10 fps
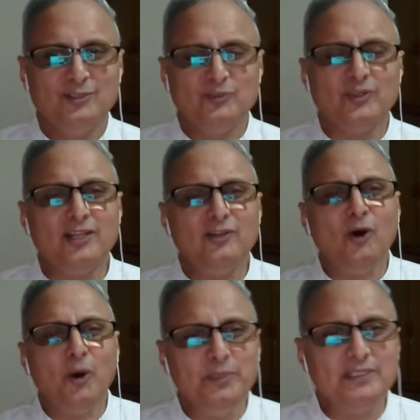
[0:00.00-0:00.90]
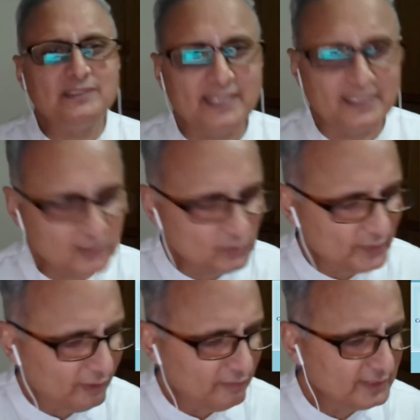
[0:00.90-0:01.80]
So, in a normal sense,
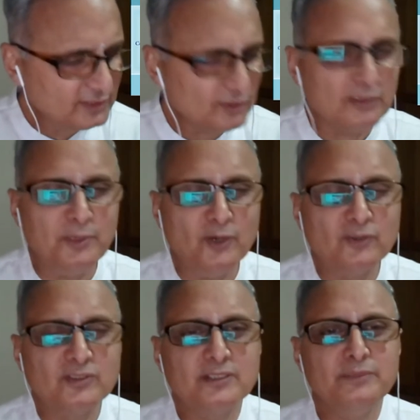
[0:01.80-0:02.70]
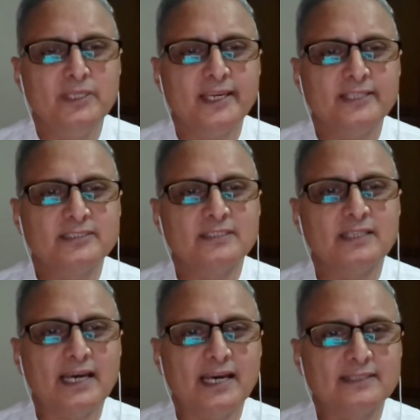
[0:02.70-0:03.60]
we always talk about
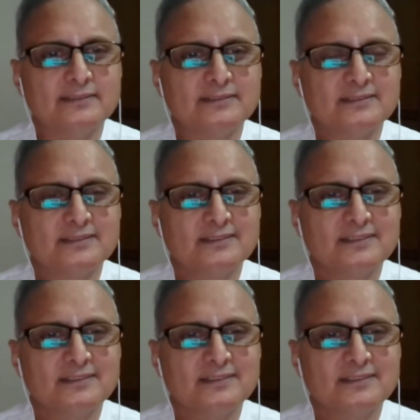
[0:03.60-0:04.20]
communication as